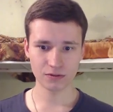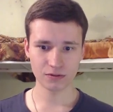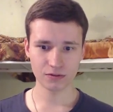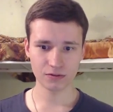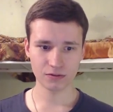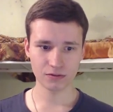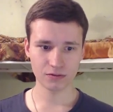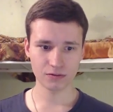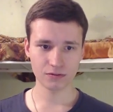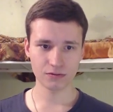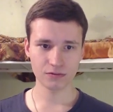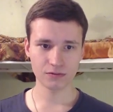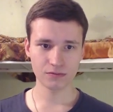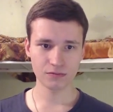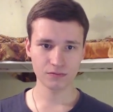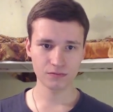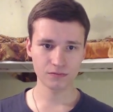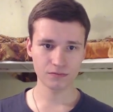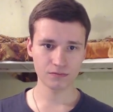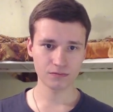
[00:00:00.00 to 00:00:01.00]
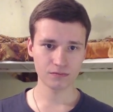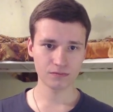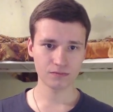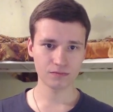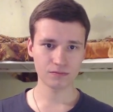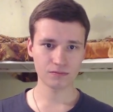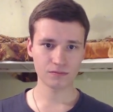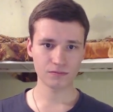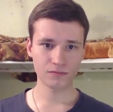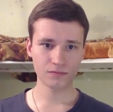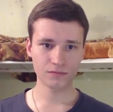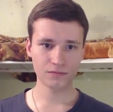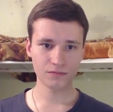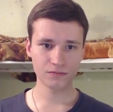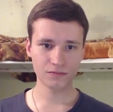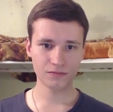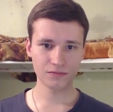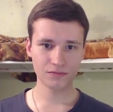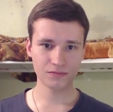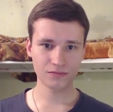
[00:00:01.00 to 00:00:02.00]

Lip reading: [no speech]